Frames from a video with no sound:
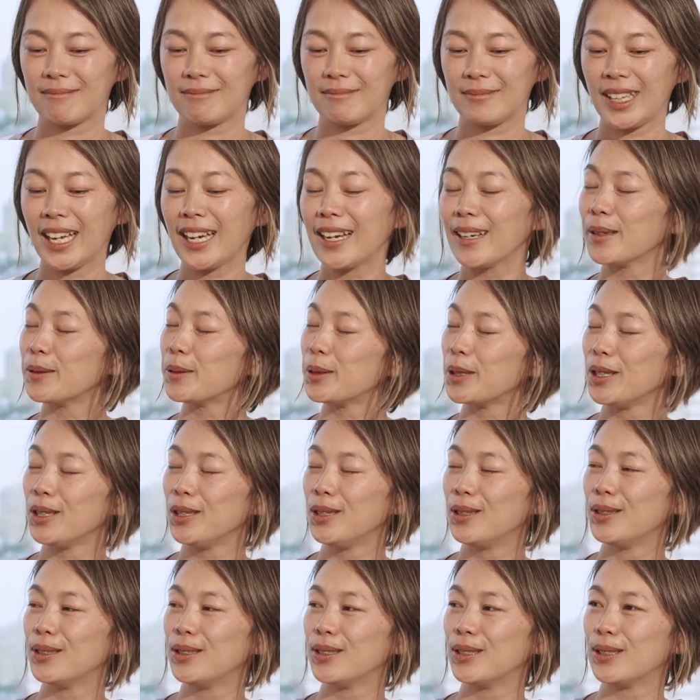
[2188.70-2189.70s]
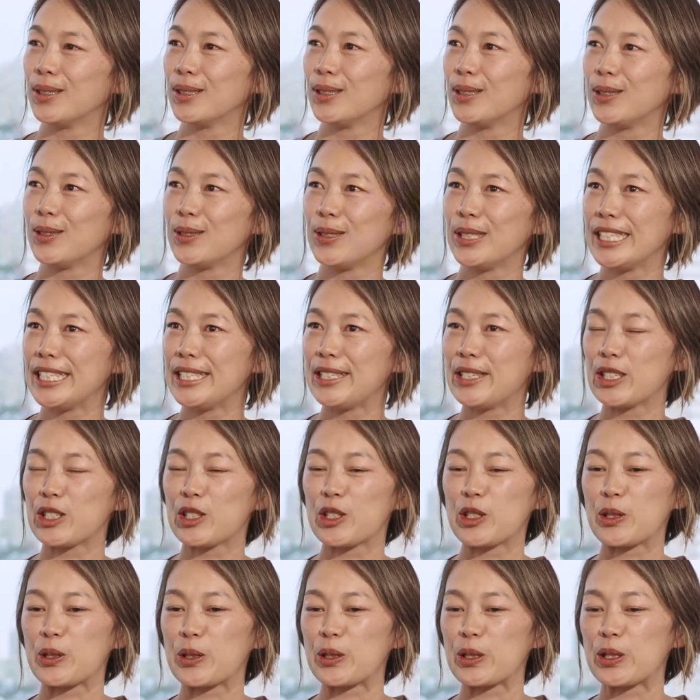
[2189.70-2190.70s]
you needed
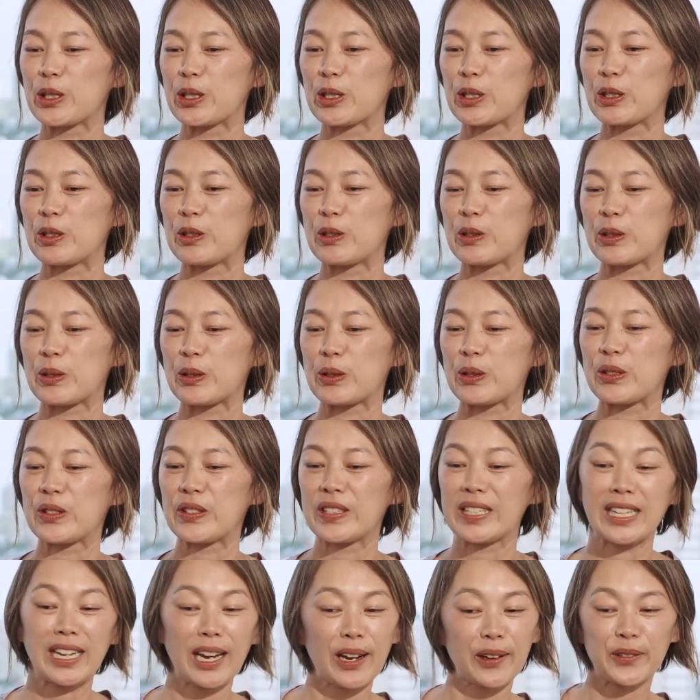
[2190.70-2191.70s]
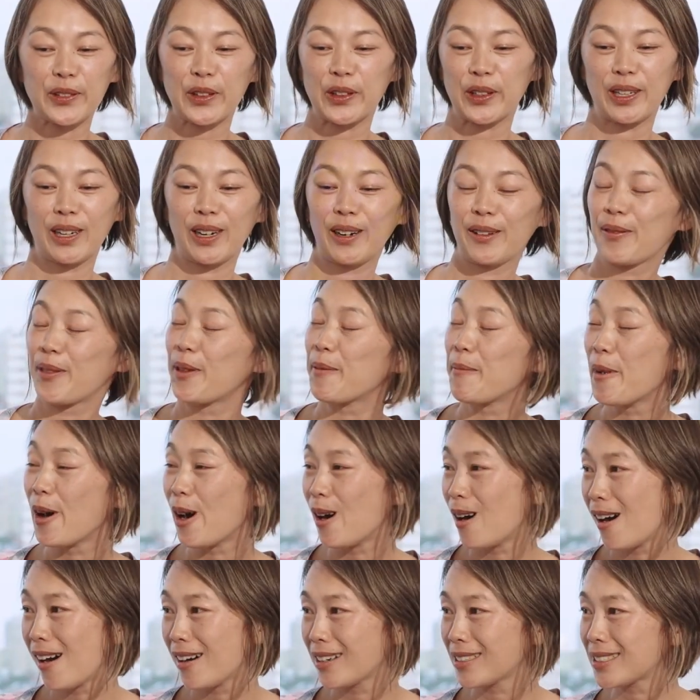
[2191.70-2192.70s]
to think out of the
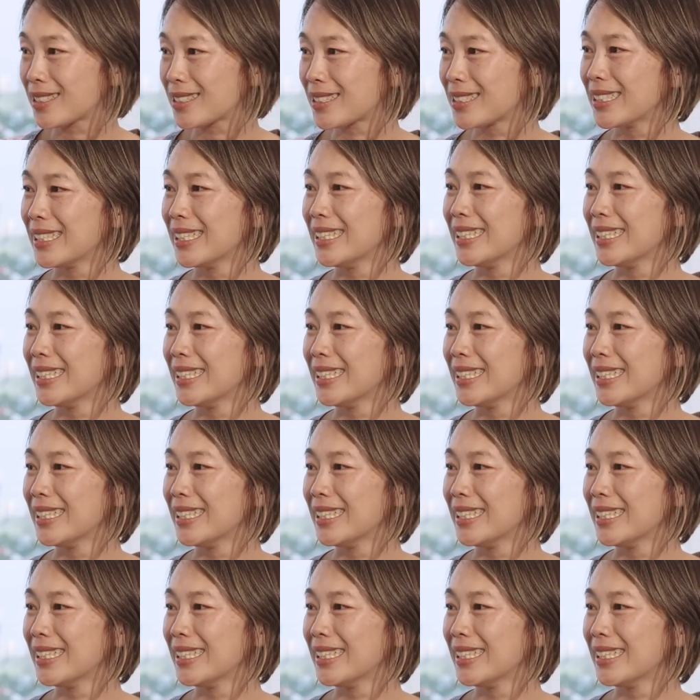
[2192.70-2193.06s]
box.